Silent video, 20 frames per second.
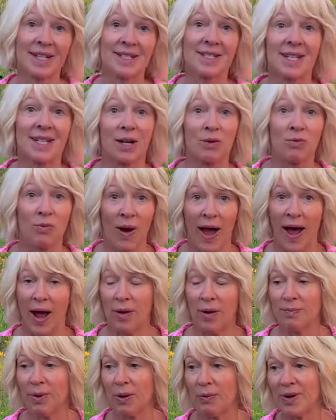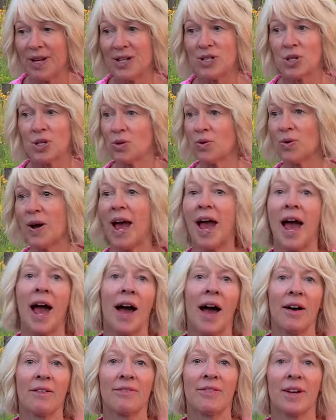has done well, but we do
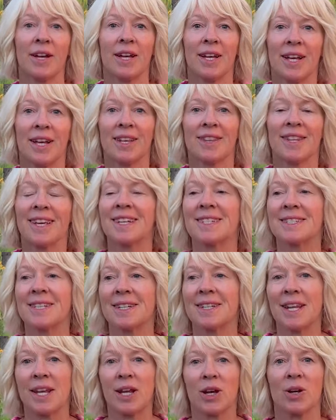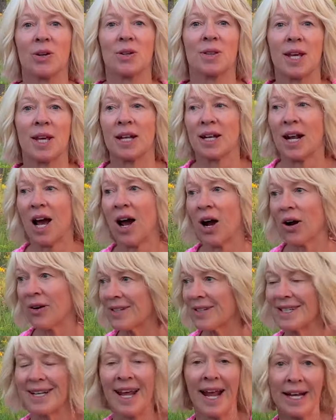have things in here that
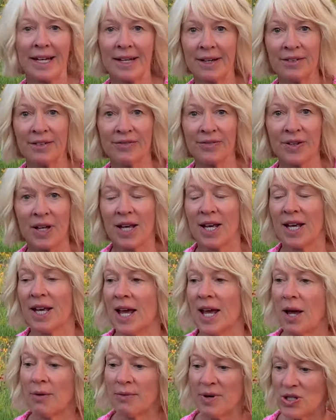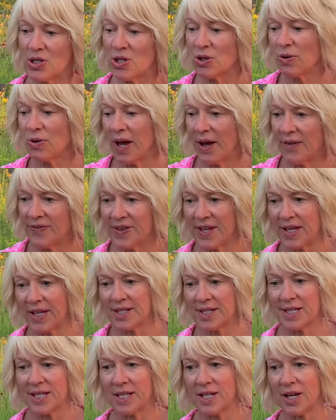aren't native, and we do have
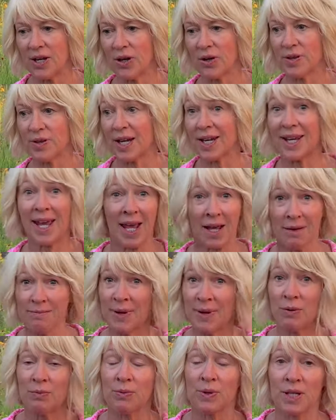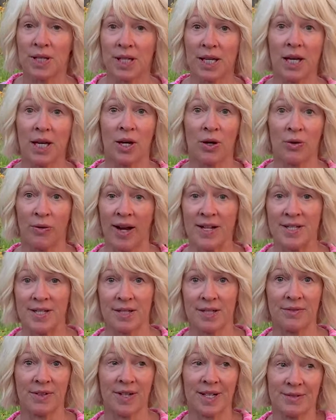things in here that can be really
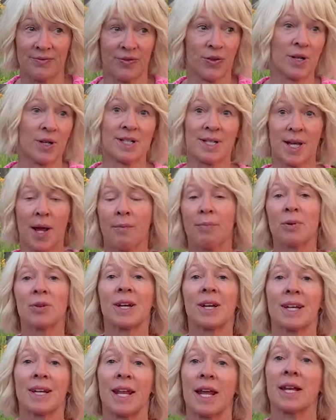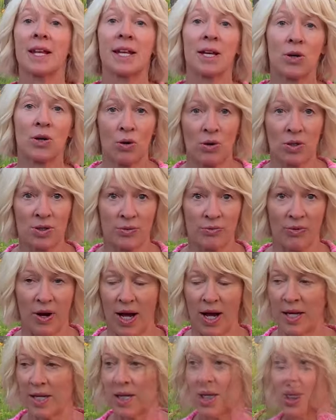aggressive. For example, Canadian
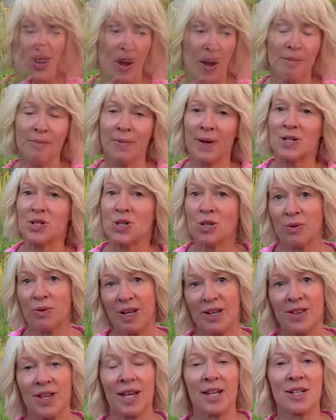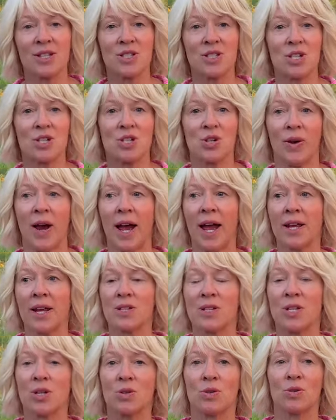goldenrod. You know, I've been doing things to try
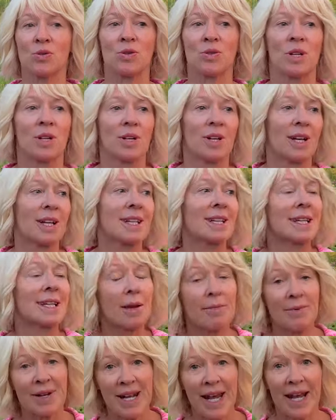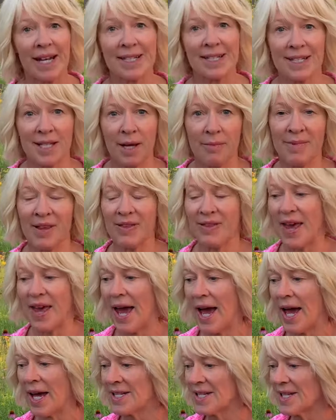to eliminate some of
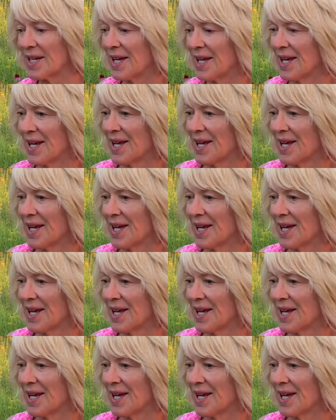that